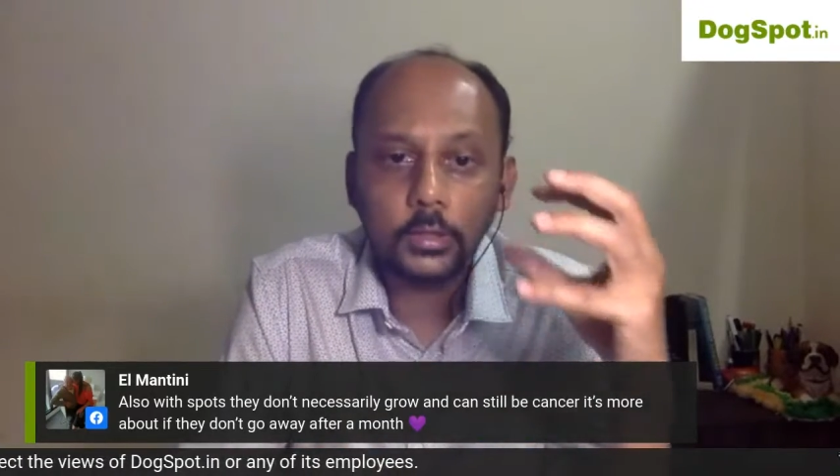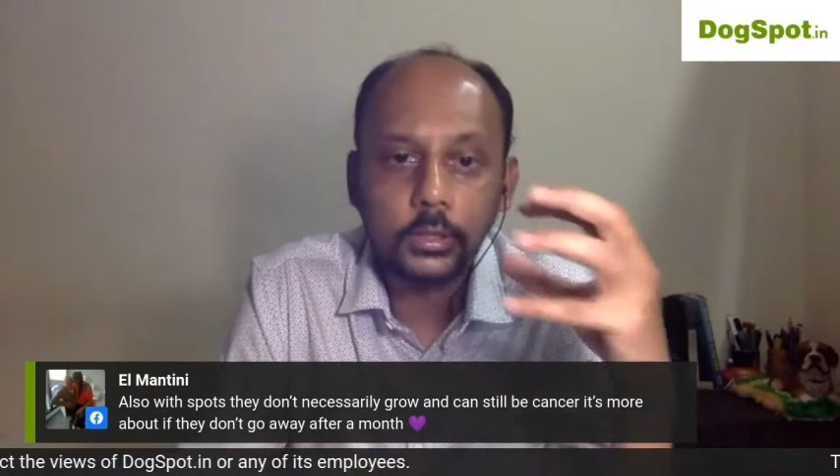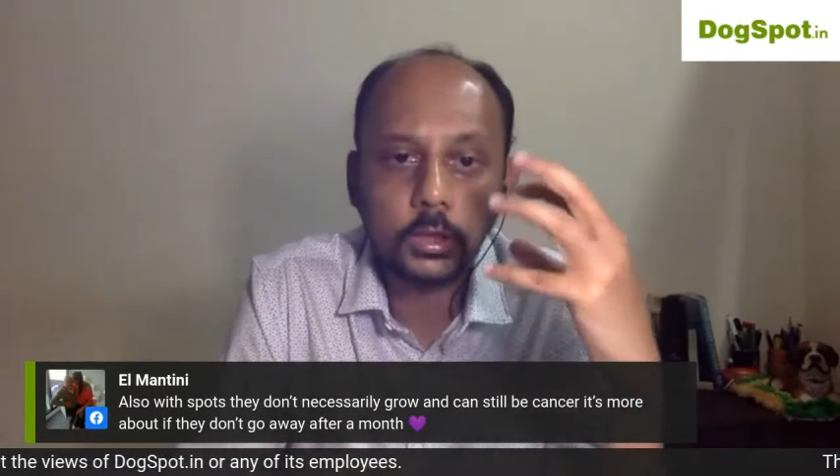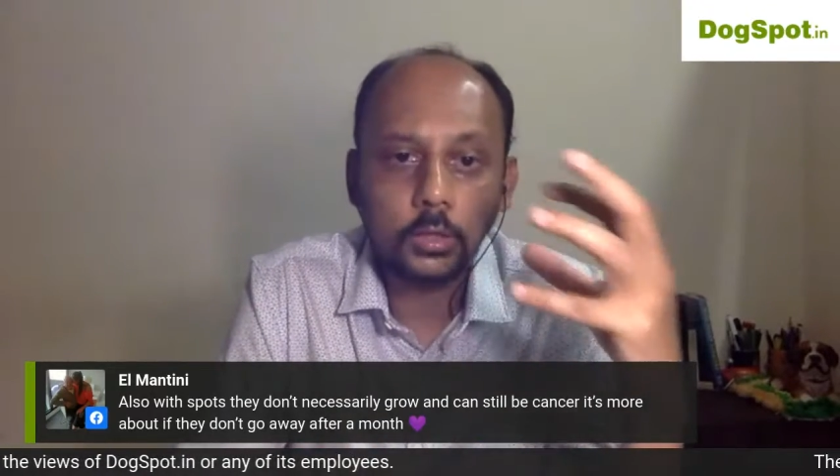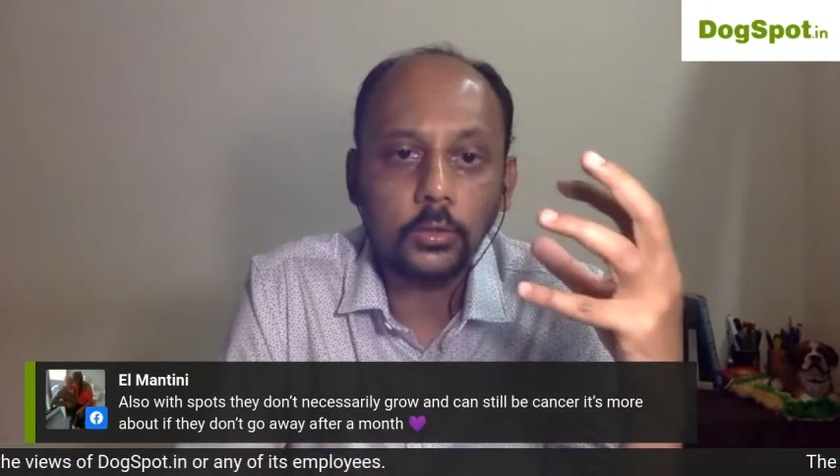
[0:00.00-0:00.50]

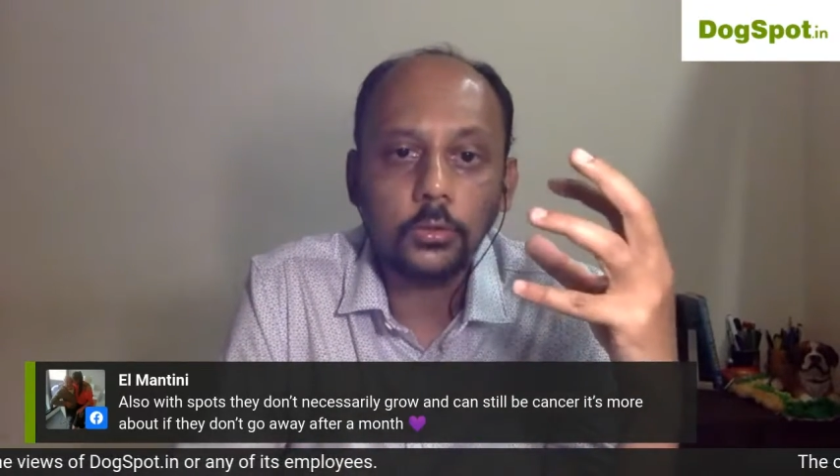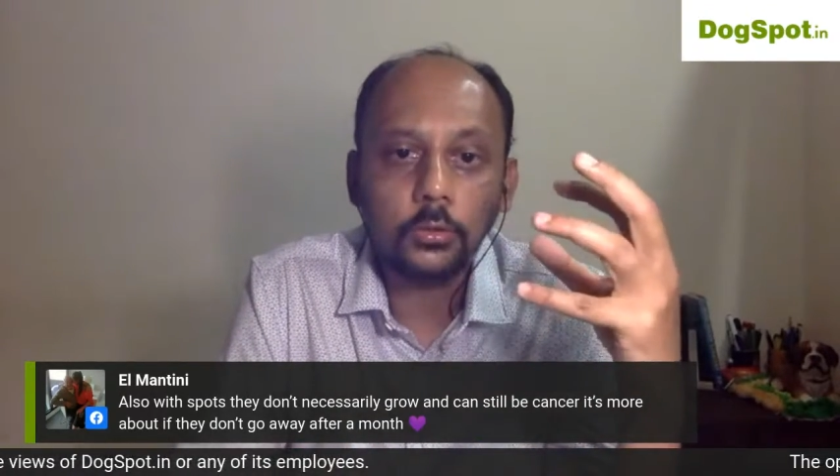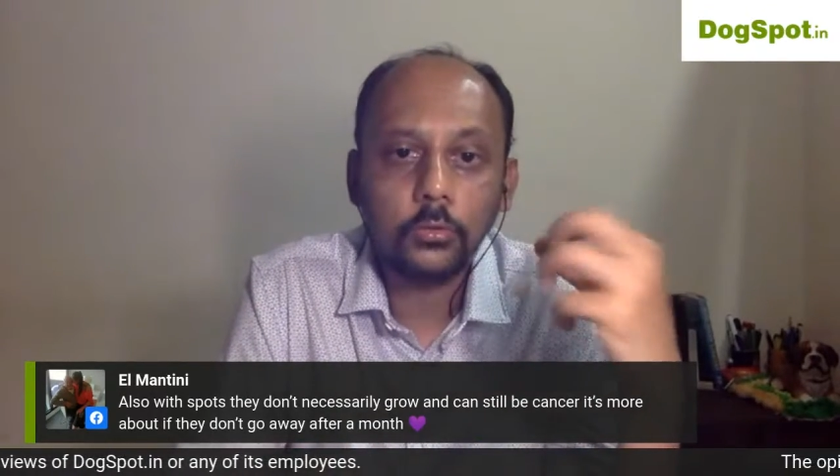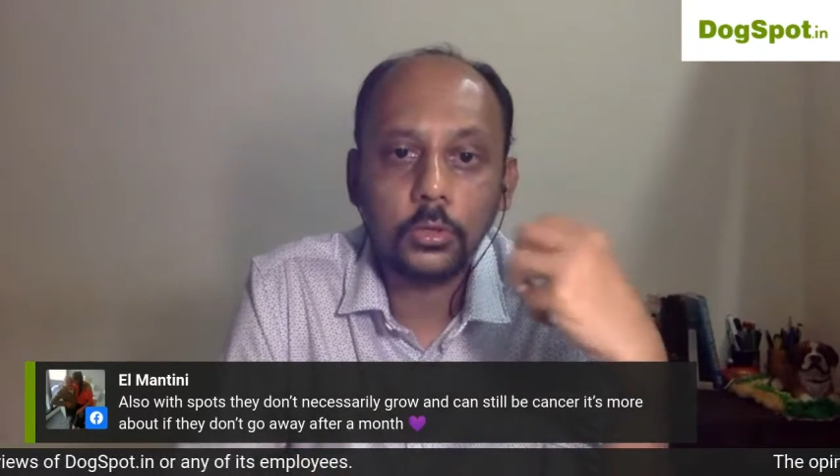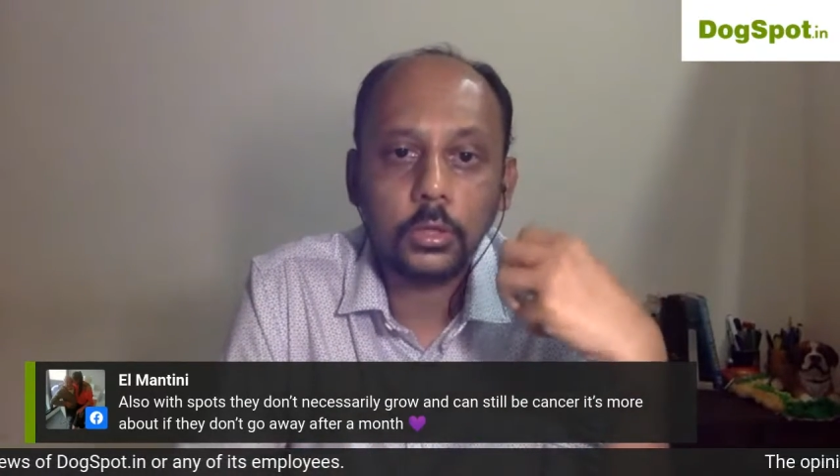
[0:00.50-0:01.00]
and she had this
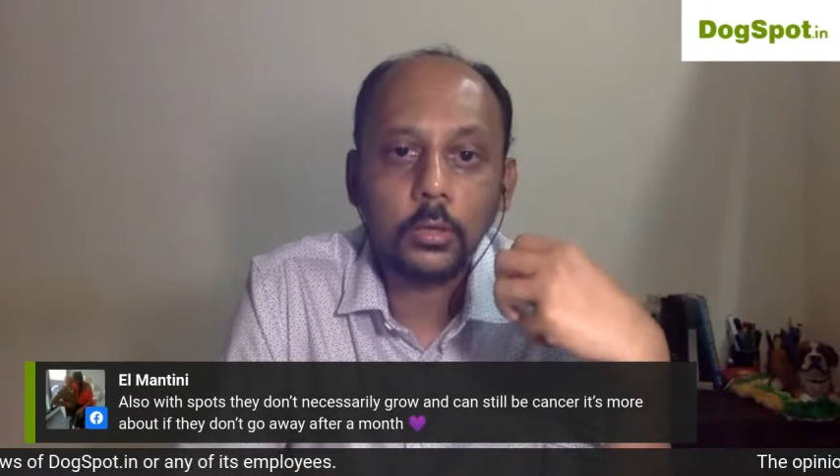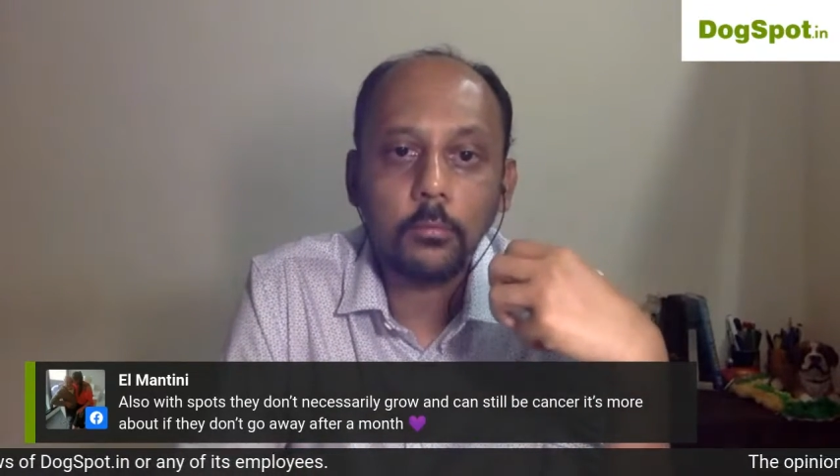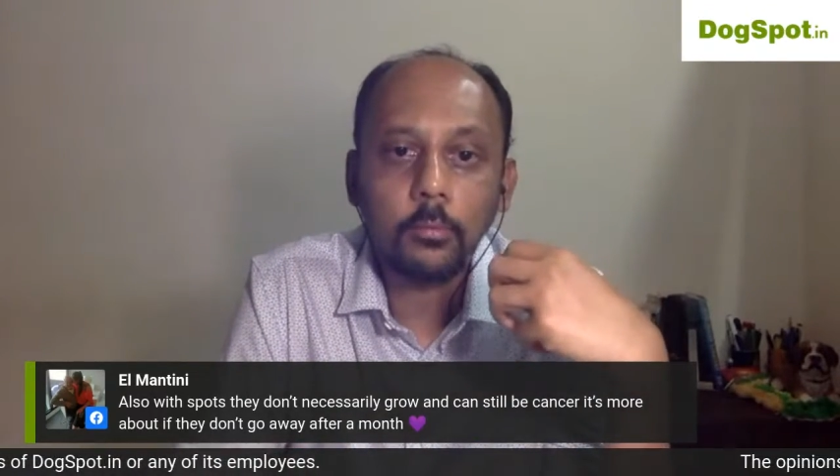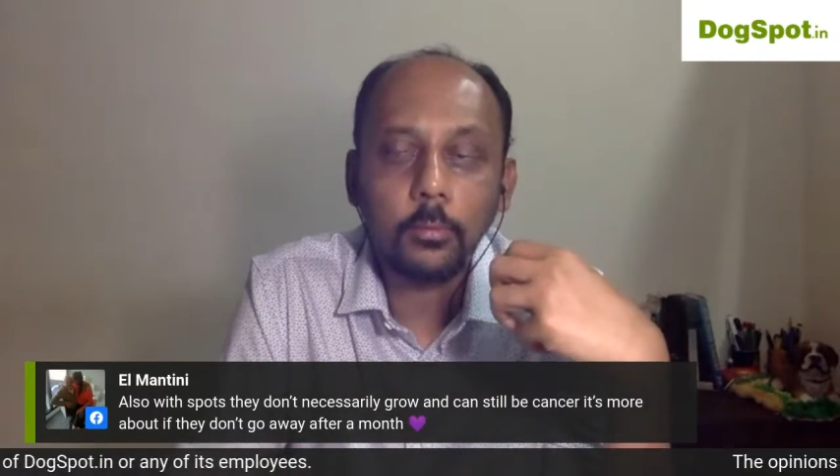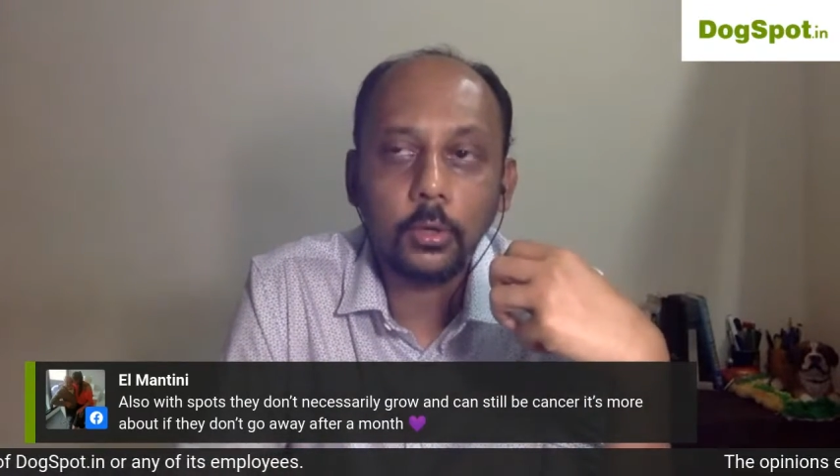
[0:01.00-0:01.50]
huge
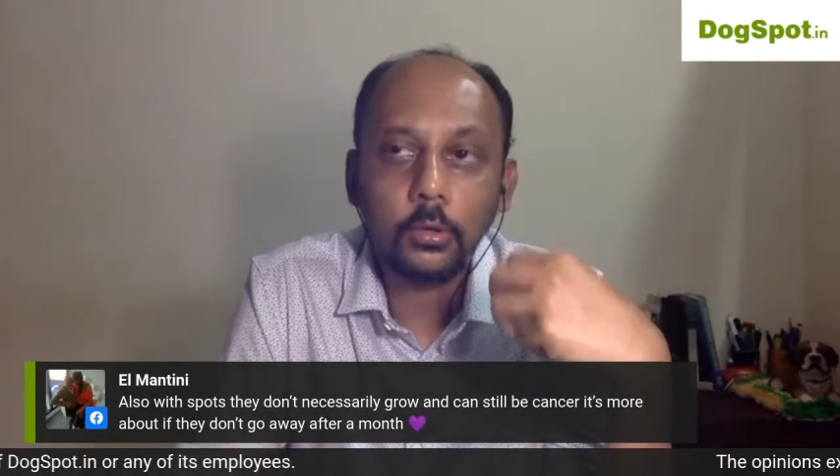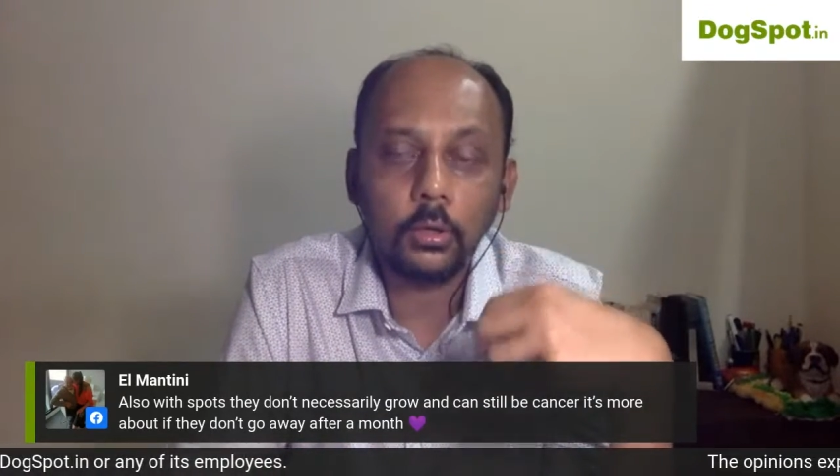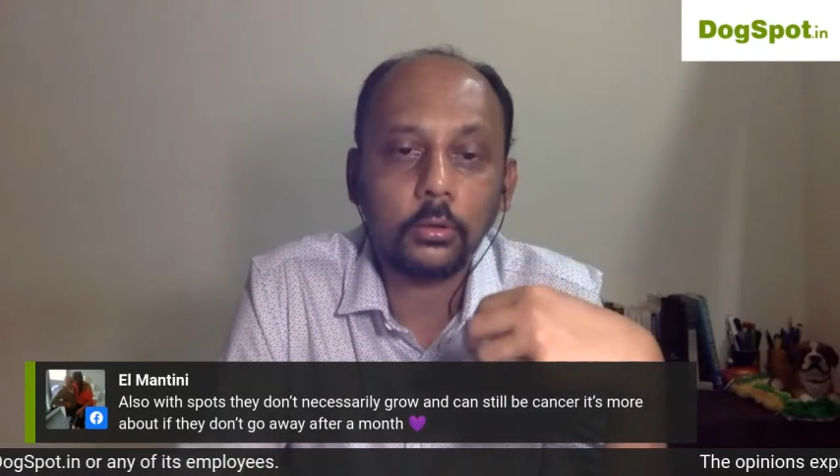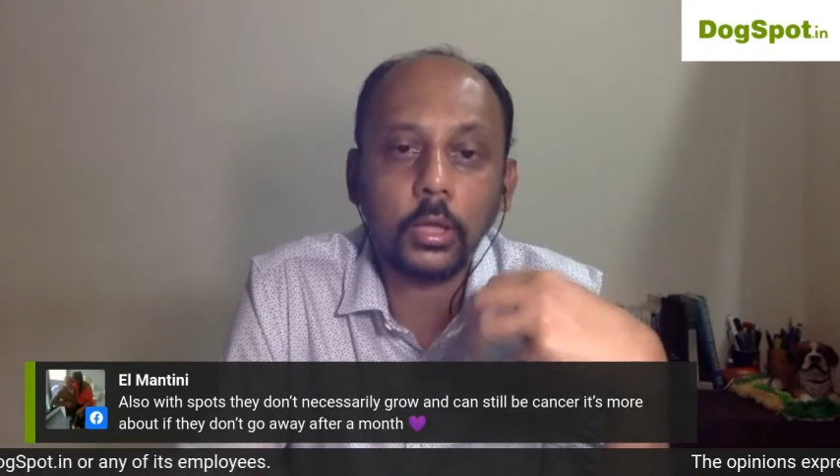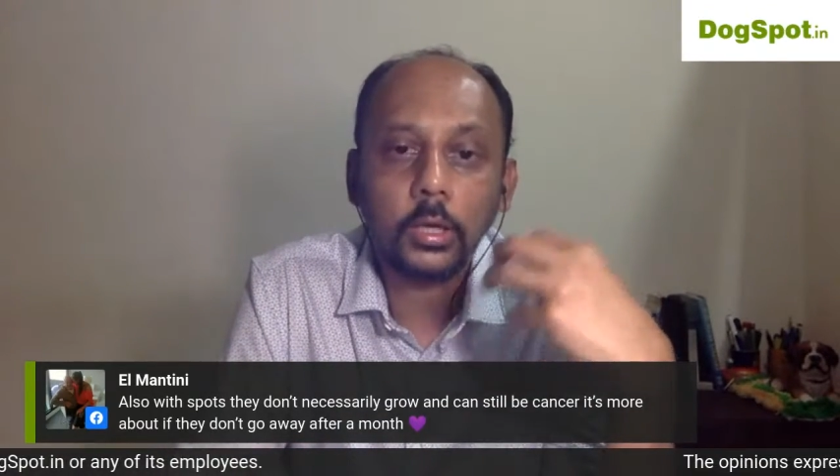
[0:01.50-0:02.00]
lump on
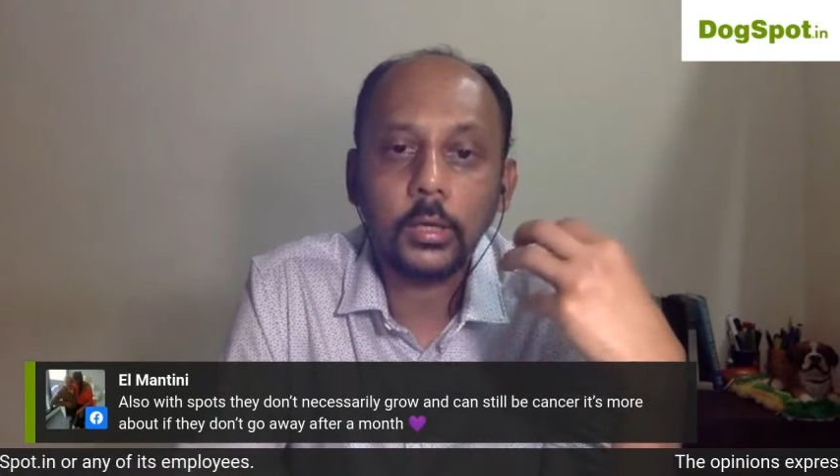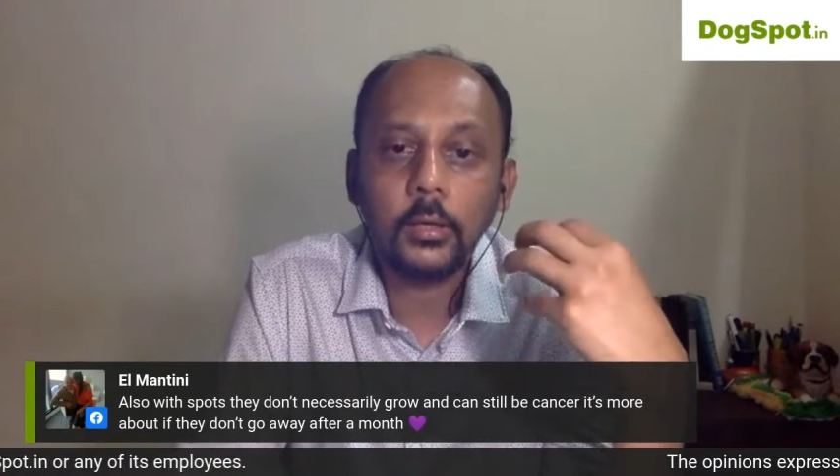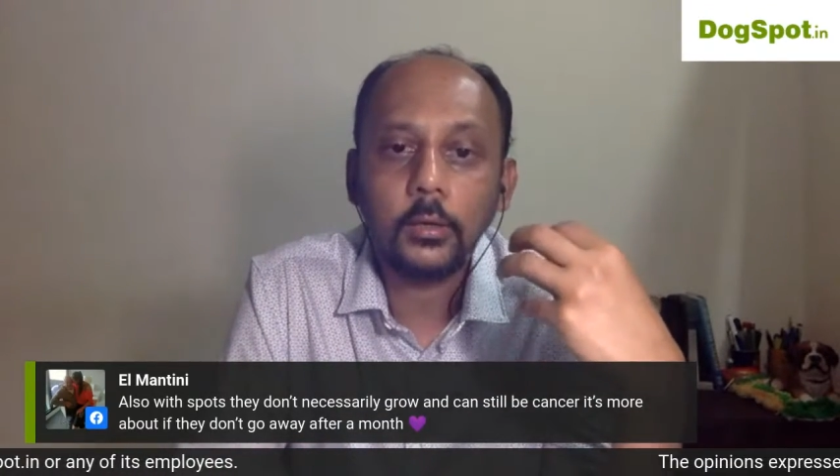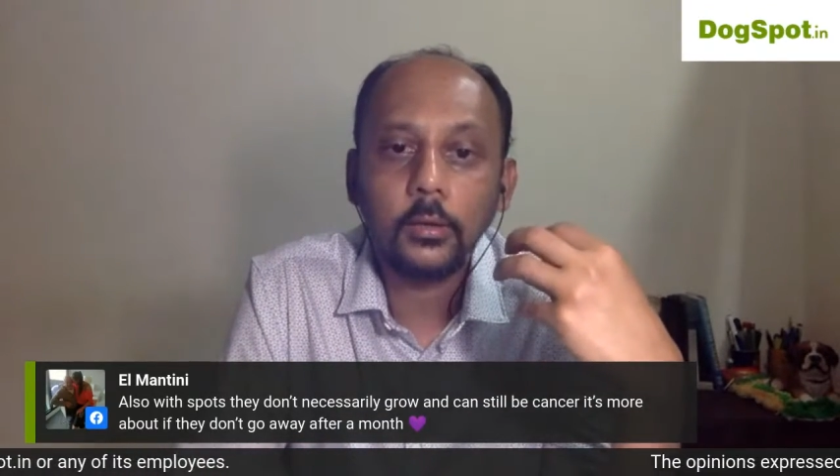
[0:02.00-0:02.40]
her thigh.